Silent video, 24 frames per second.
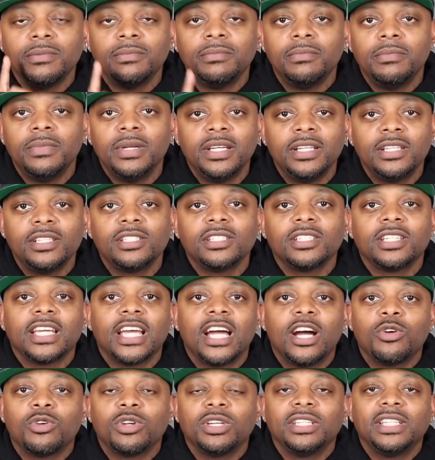
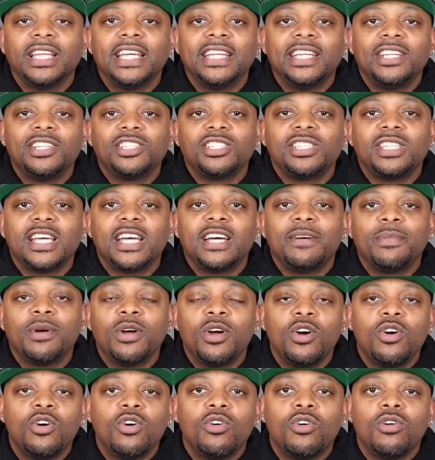Miscalculated step
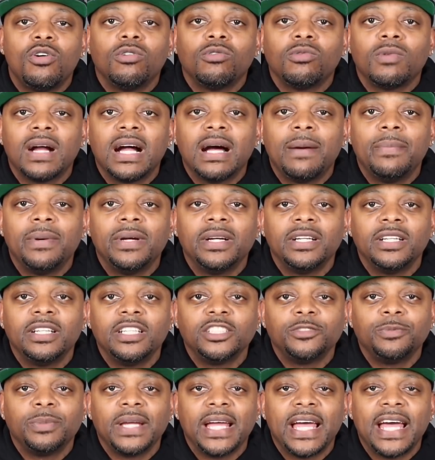on
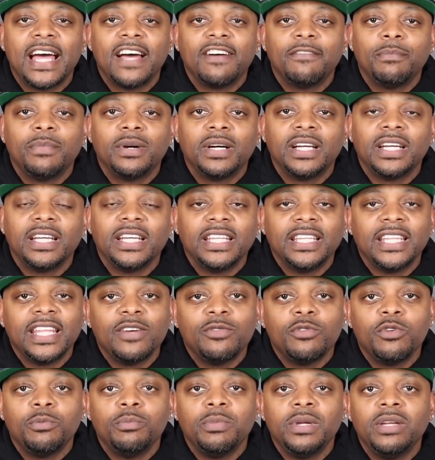Robinhood's behalf, but they
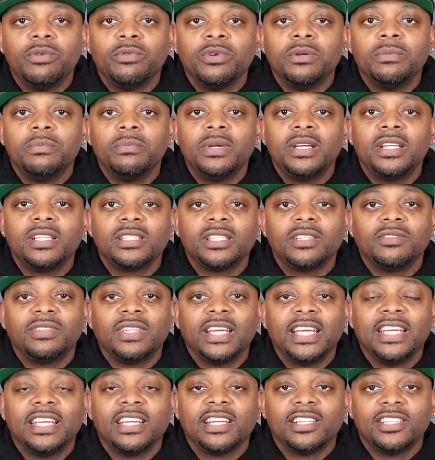will be remiss if
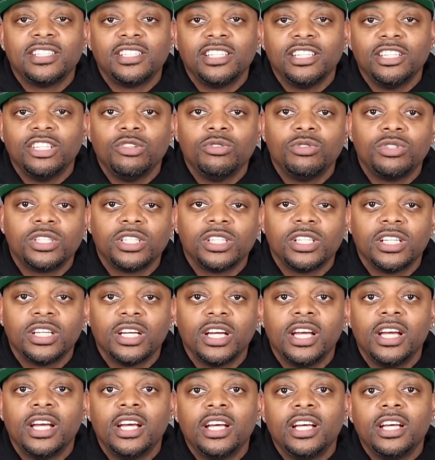they continue to